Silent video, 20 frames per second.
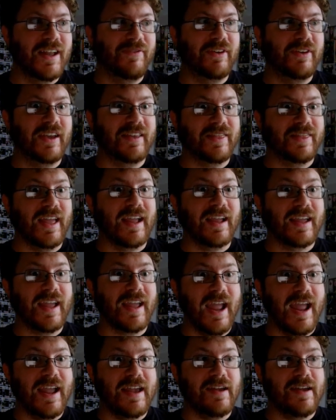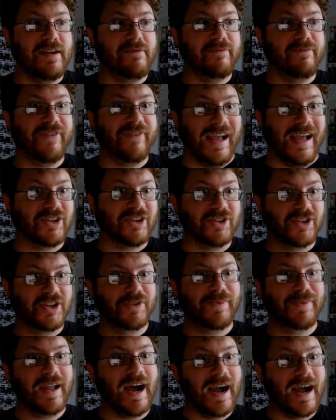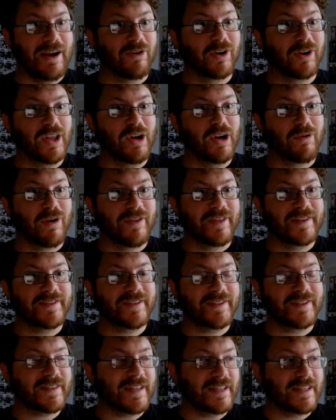If you think a faction should be higher or lower on this list,